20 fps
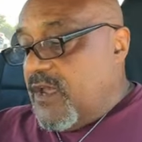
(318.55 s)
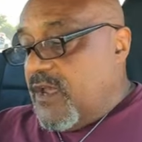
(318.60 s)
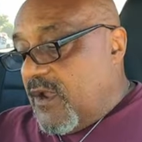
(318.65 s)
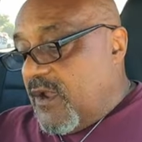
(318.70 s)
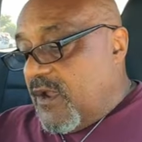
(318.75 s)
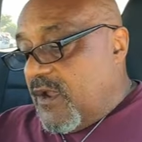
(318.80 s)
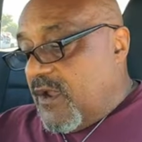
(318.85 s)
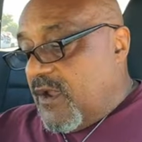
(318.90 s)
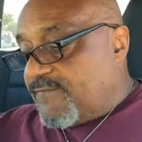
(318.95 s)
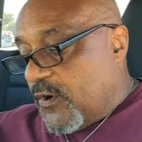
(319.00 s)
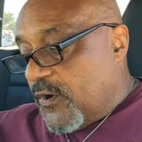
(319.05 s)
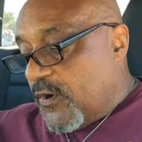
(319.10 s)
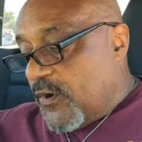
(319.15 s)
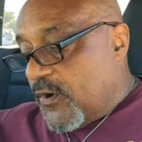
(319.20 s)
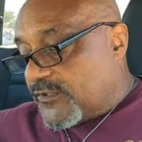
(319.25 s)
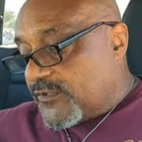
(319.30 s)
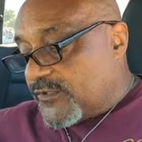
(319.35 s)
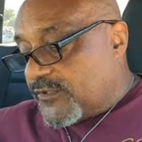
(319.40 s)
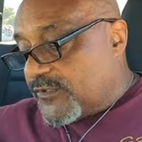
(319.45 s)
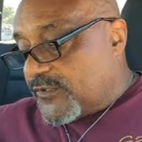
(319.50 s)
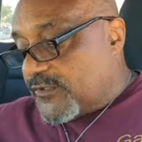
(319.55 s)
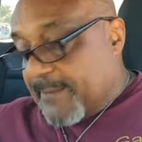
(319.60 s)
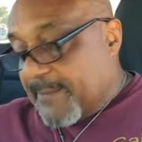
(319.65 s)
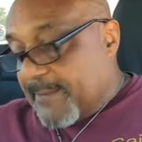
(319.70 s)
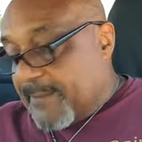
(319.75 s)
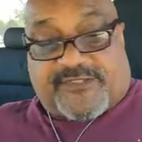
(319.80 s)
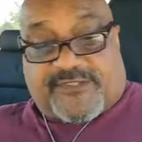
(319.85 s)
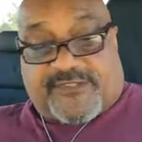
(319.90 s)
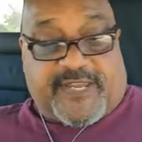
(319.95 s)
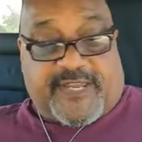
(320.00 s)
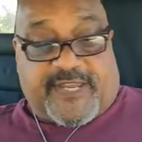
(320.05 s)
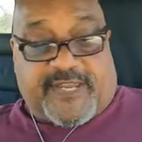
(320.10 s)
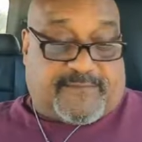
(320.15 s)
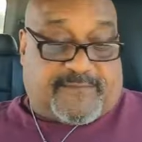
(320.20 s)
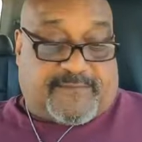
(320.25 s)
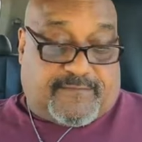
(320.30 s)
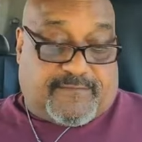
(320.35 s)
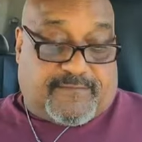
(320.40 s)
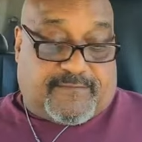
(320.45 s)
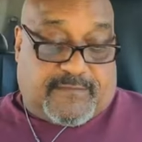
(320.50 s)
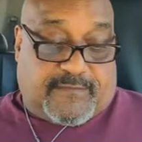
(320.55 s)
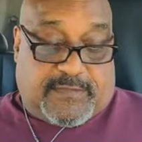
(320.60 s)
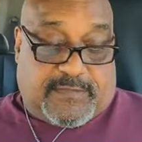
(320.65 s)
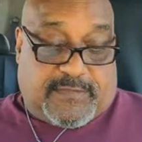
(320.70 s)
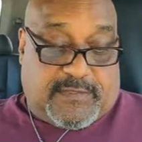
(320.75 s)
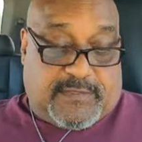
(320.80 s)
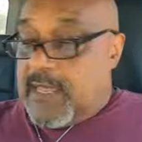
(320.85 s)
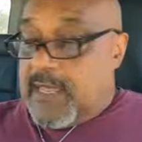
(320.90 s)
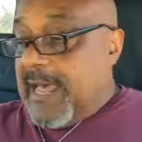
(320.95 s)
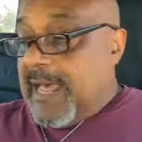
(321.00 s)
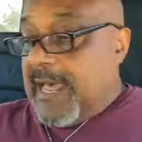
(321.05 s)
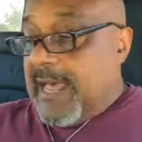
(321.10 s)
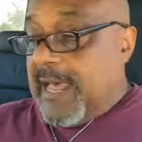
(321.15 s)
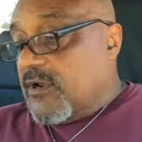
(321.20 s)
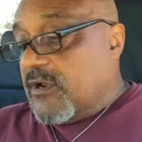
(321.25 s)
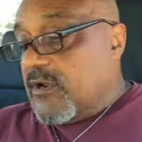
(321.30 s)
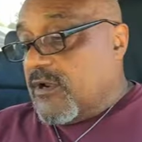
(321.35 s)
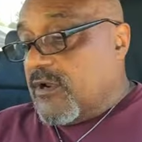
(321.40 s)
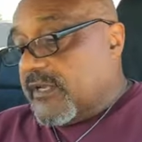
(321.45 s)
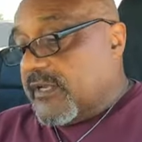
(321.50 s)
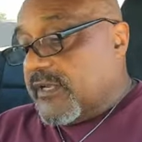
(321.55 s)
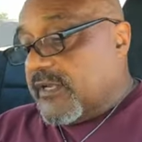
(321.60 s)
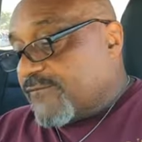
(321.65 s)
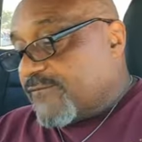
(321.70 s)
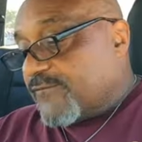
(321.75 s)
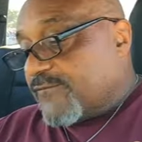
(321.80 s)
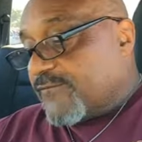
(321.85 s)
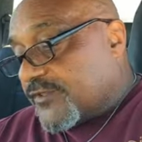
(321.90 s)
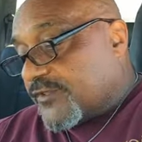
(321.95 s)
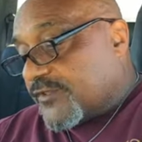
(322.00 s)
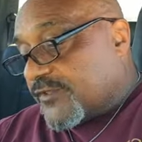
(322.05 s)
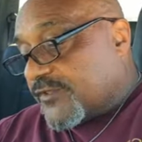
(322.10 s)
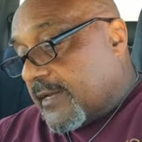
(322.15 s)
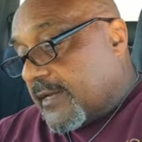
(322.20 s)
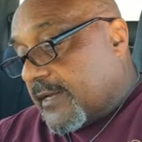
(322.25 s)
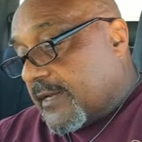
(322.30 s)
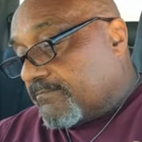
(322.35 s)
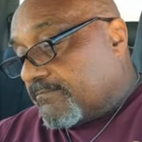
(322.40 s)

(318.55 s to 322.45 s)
First Corinthians chapter 6. I'm going to look at verse um